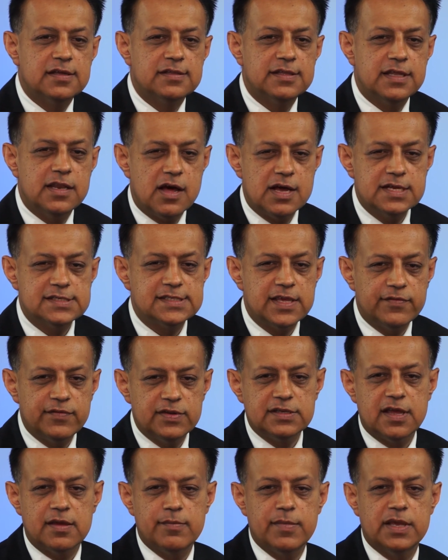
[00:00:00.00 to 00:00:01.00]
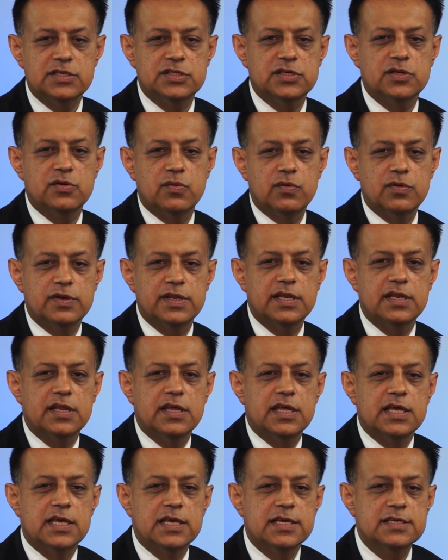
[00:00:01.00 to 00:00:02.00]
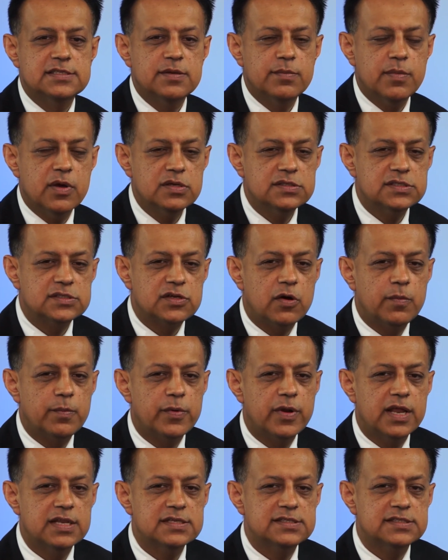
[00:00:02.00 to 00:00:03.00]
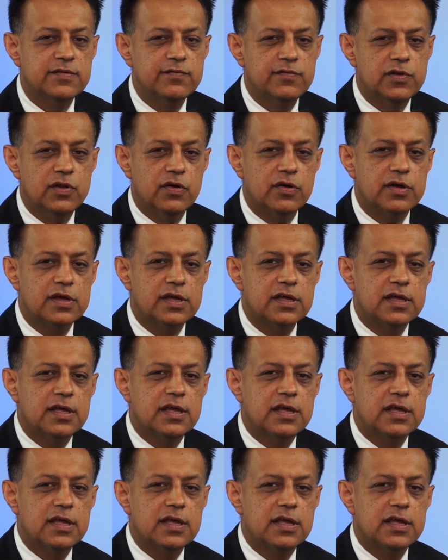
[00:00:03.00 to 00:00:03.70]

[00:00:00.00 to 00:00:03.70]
then our 7-dimension audit is the most comprehensive look